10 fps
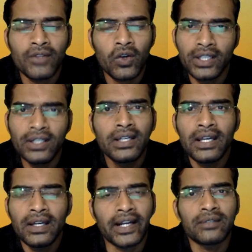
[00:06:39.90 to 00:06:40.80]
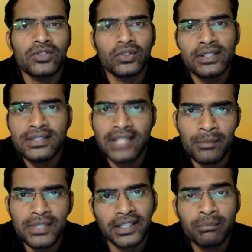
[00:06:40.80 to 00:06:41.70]
Okay, right, so this
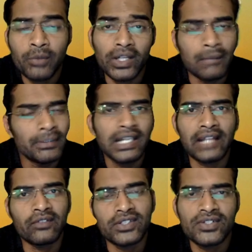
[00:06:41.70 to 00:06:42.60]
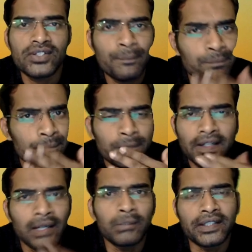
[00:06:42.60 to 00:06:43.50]
comes under programming languages
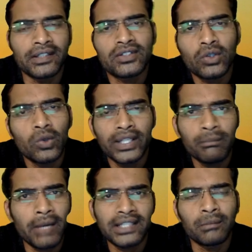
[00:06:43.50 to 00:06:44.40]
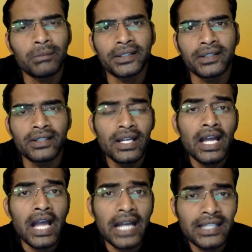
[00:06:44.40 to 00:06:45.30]
completed, so coding part completed.
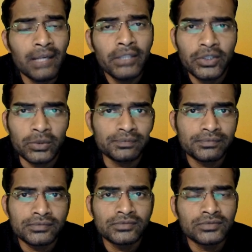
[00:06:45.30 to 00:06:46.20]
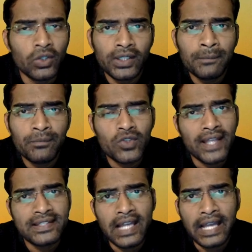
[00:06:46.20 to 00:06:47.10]
And coming to, okay, so
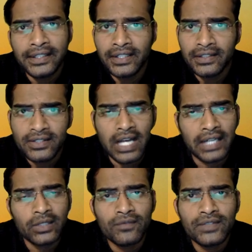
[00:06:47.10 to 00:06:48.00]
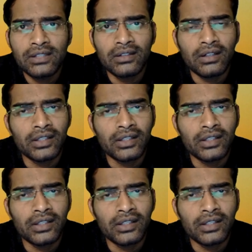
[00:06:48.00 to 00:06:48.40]
as I iterated in the starting of the